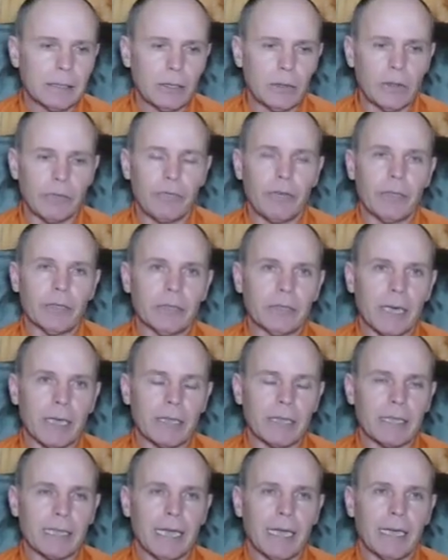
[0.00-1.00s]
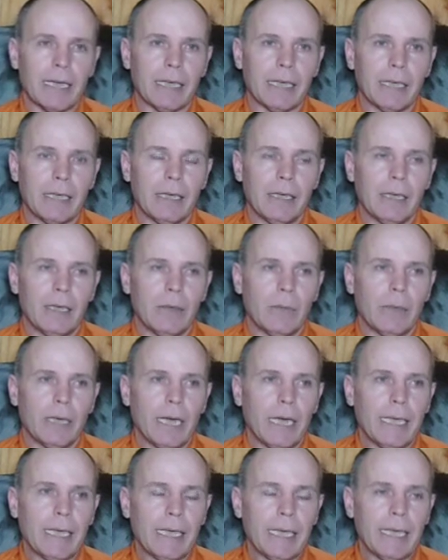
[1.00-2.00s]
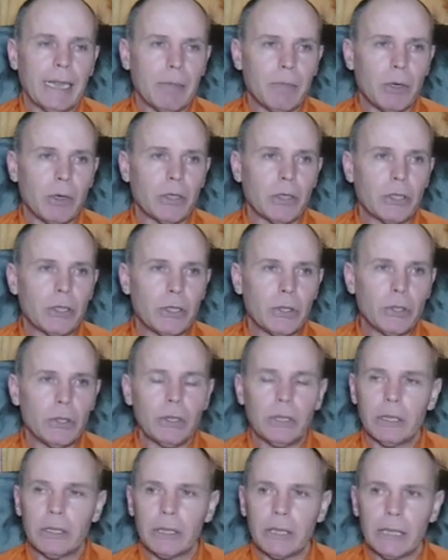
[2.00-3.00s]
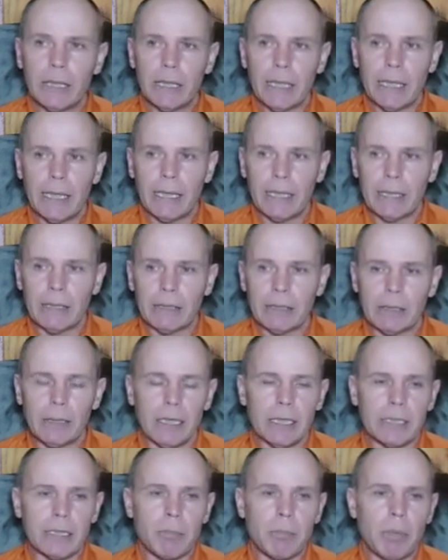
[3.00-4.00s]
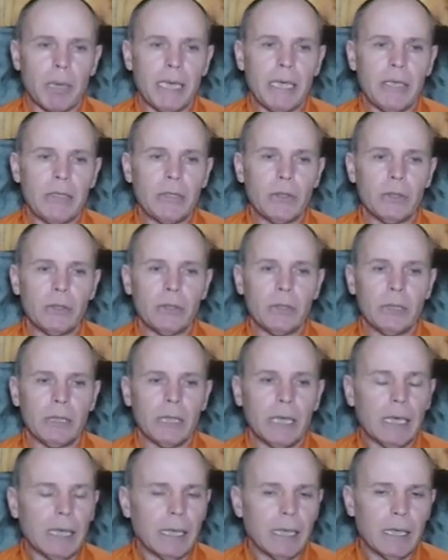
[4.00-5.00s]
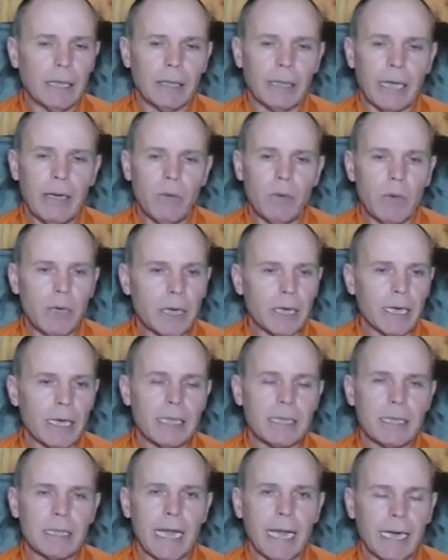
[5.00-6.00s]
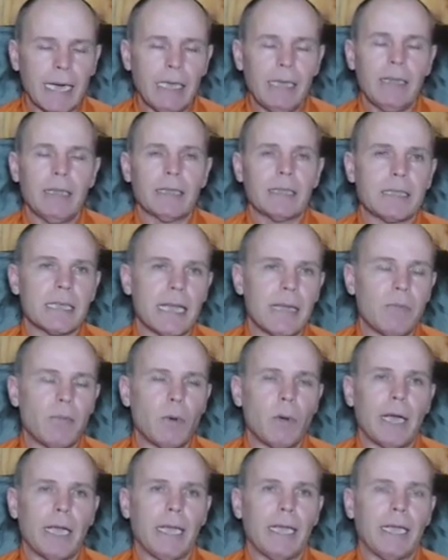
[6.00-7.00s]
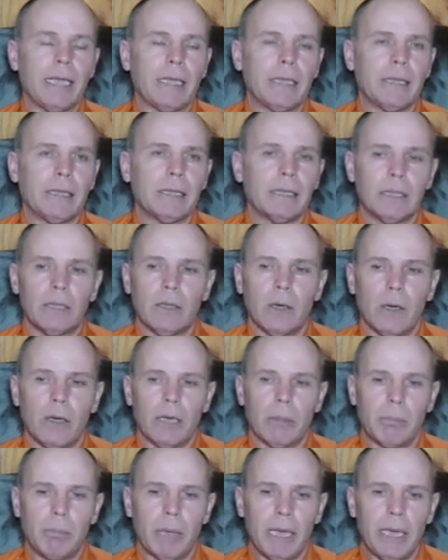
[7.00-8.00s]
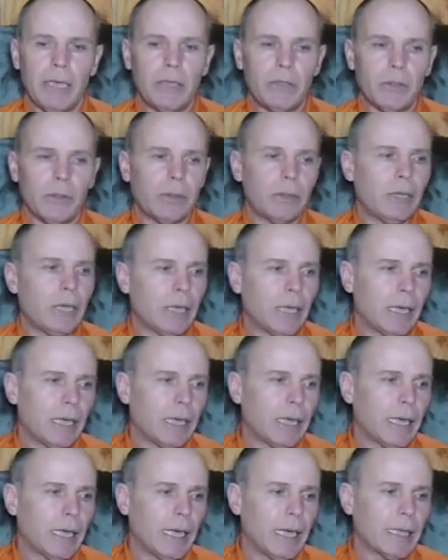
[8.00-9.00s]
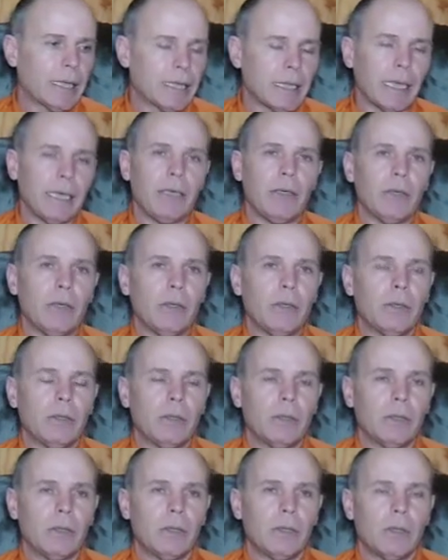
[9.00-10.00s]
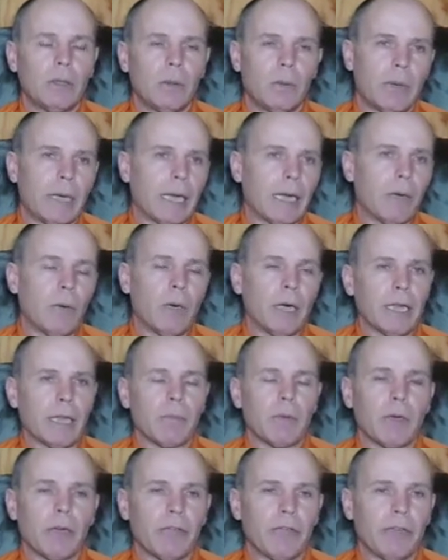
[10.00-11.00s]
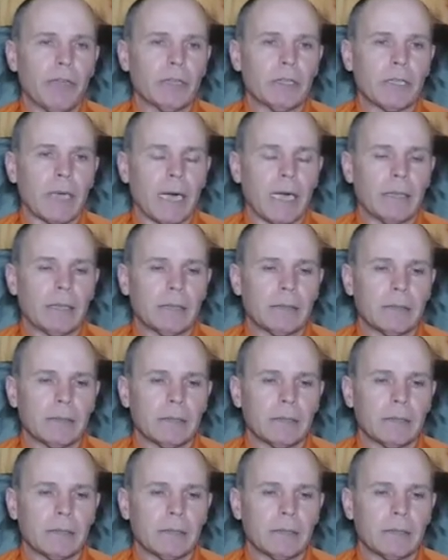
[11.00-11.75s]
to a field trial standard. When I take them on a shoot, and it's a paid shoot, they work exactly the same way on a paid shoot as they do when I work them on a field trial.